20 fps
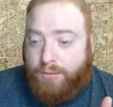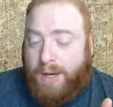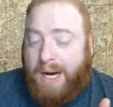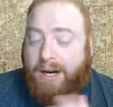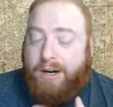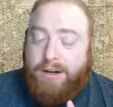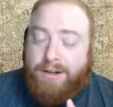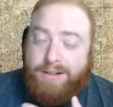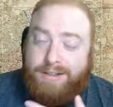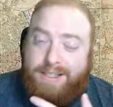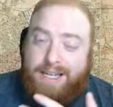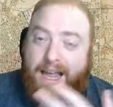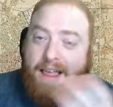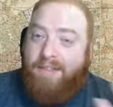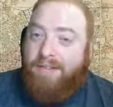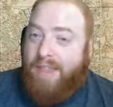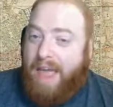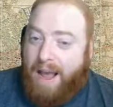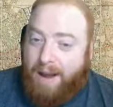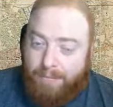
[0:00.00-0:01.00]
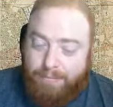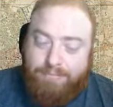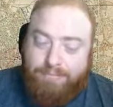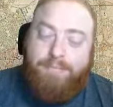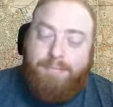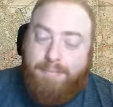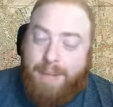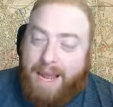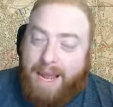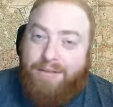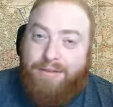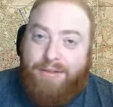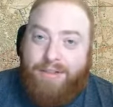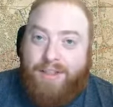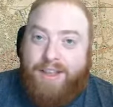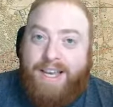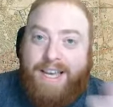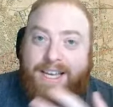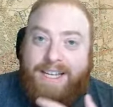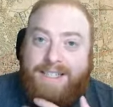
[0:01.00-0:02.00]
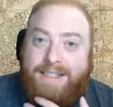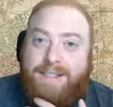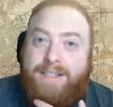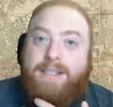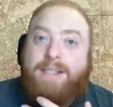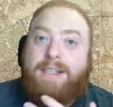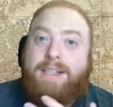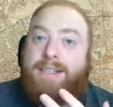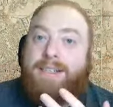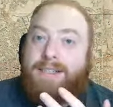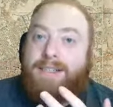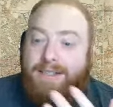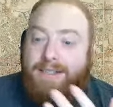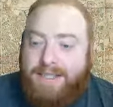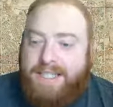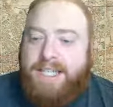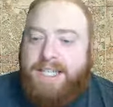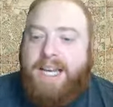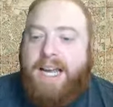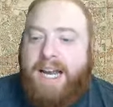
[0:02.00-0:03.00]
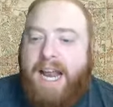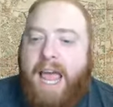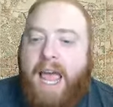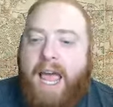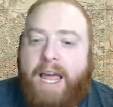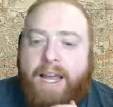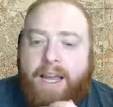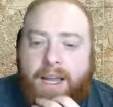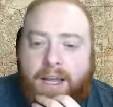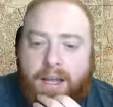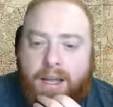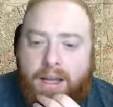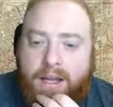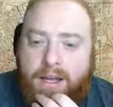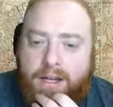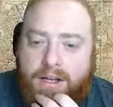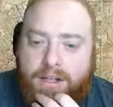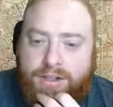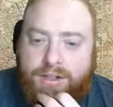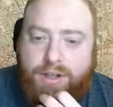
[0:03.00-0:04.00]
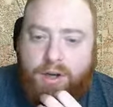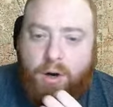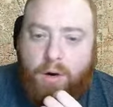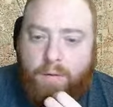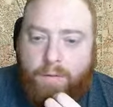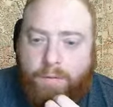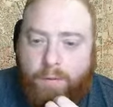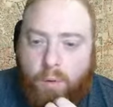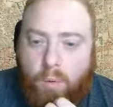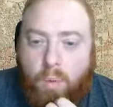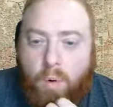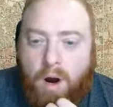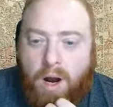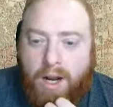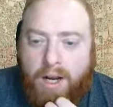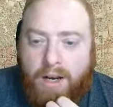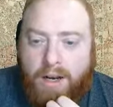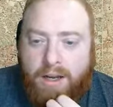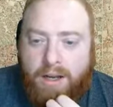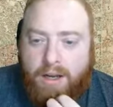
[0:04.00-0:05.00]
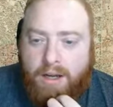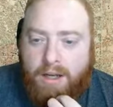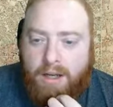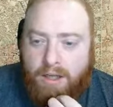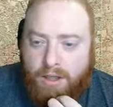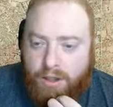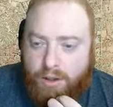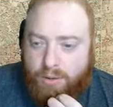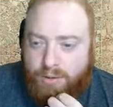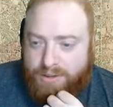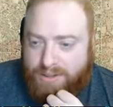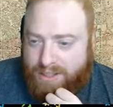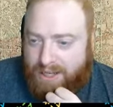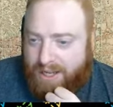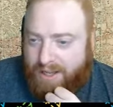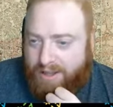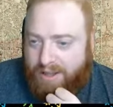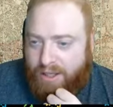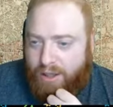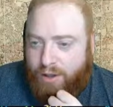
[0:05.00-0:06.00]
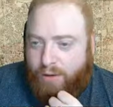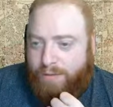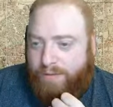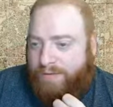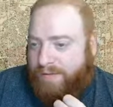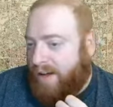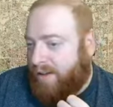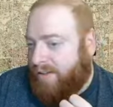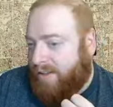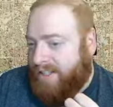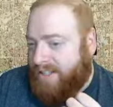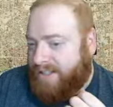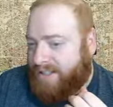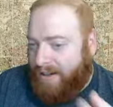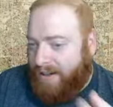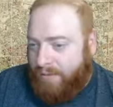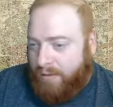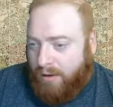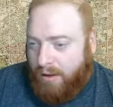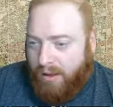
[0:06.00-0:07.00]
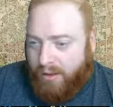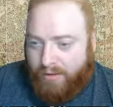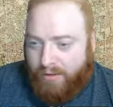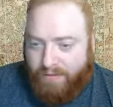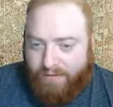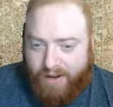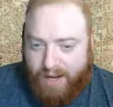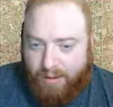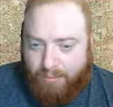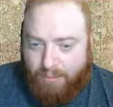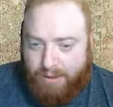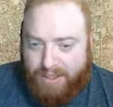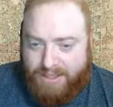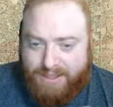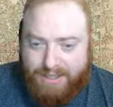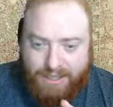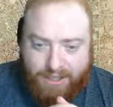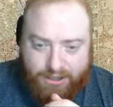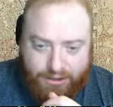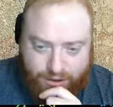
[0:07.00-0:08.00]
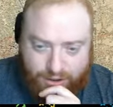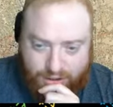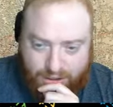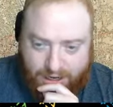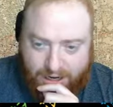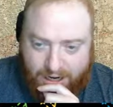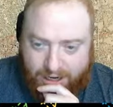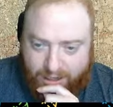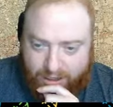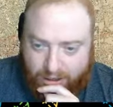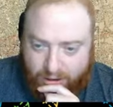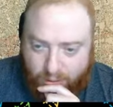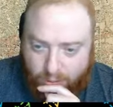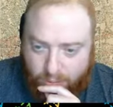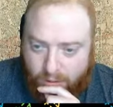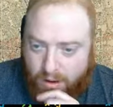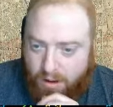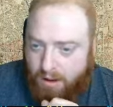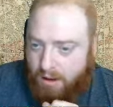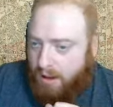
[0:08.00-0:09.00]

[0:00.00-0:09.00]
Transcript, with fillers: records. And that main thing is DNA. So, for one, you say that you found these several other families in Chicago